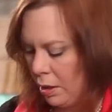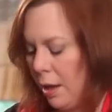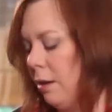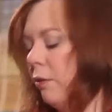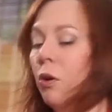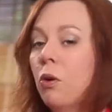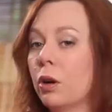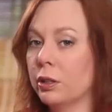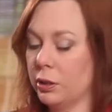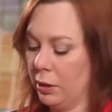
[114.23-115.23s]
and of
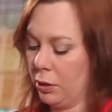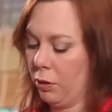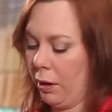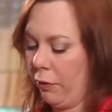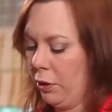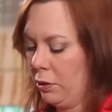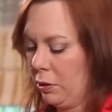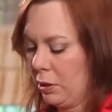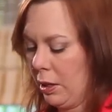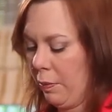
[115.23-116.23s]
course it's Greek food,
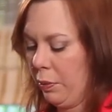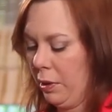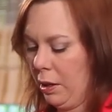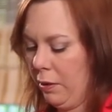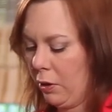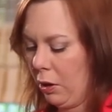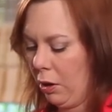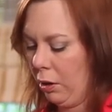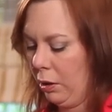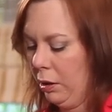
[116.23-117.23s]
so it's going to have plenty of
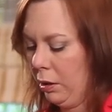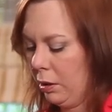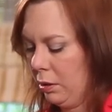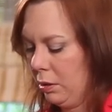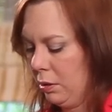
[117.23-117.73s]
garlic.